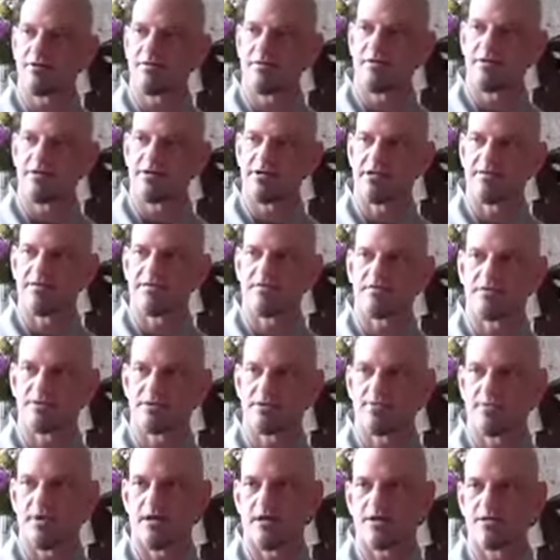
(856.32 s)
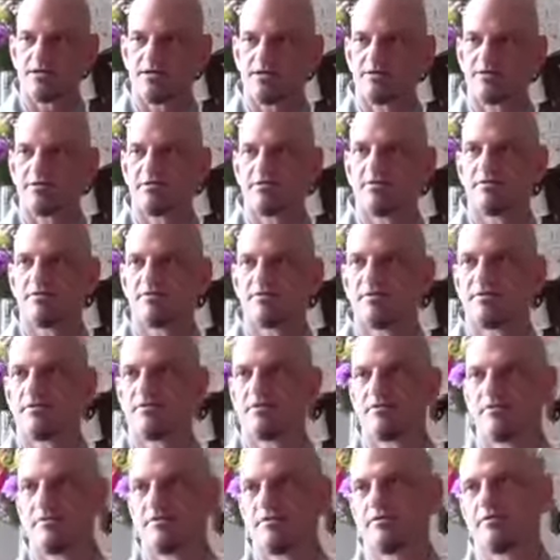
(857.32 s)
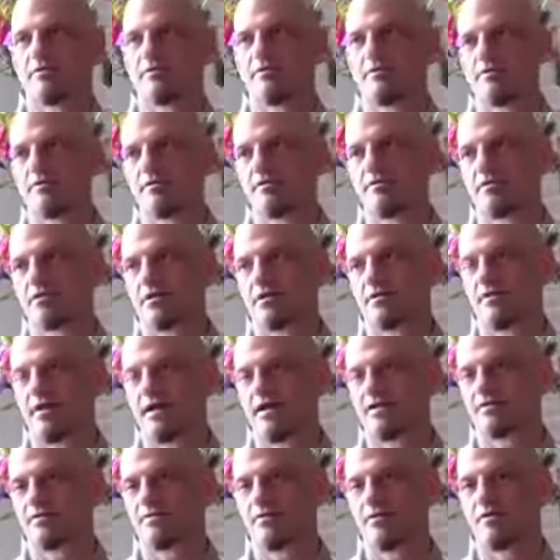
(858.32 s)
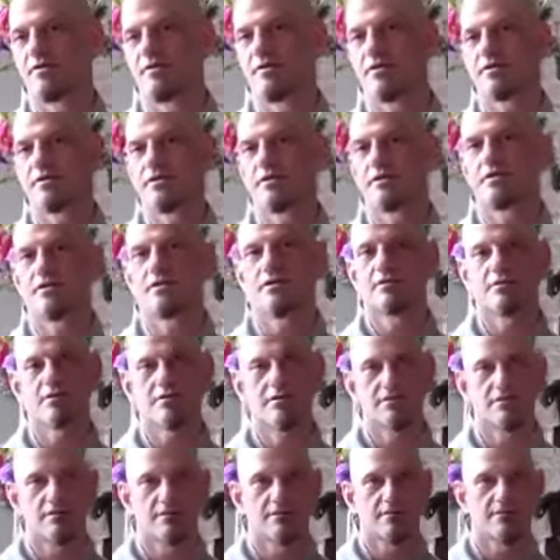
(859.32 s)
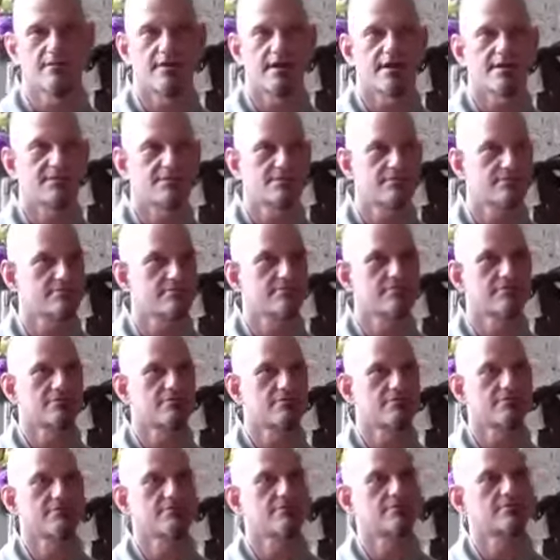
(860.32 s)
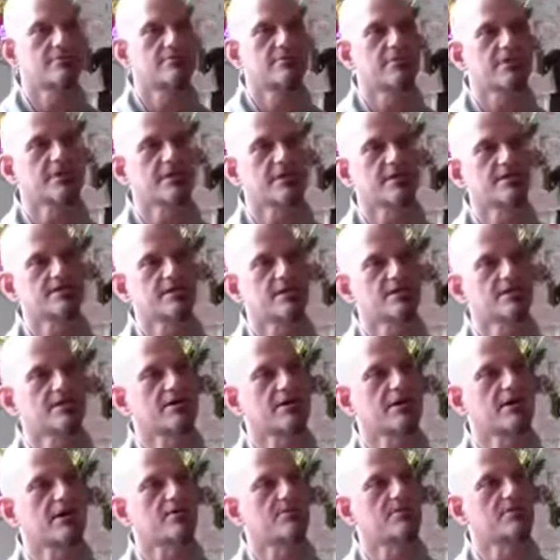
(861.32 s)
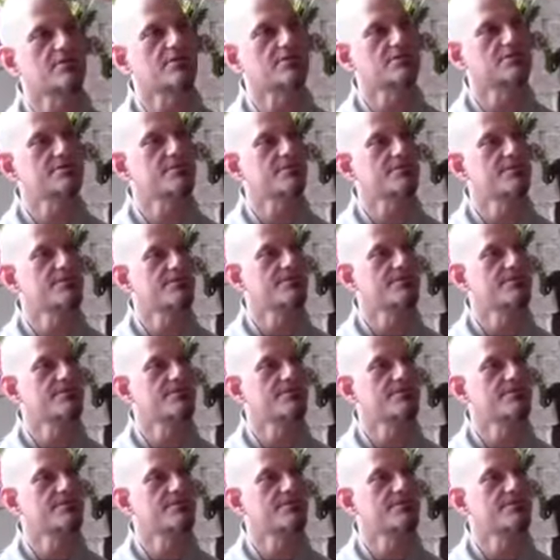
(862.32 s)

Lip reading: for a very different response. And that's where thinking's not going to help us.